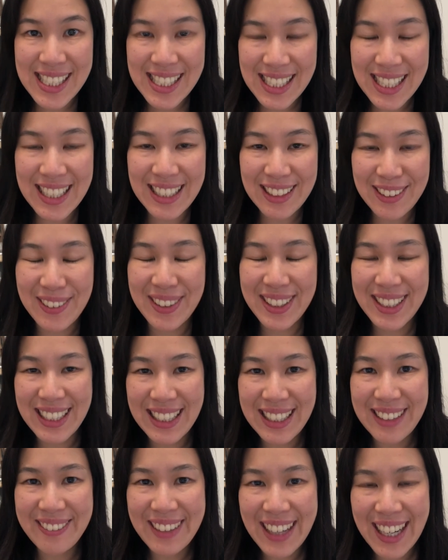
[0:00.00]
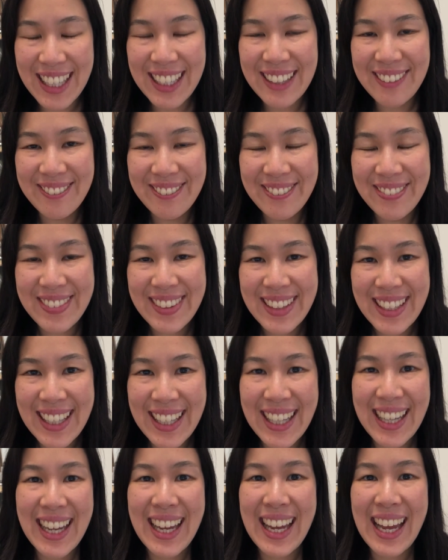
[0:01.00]
in an orderly way.
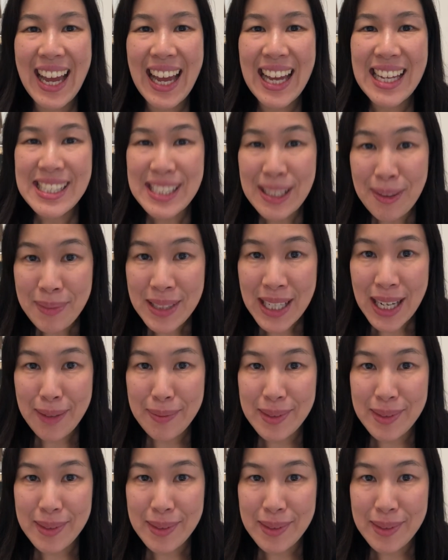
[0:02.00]
Sometimes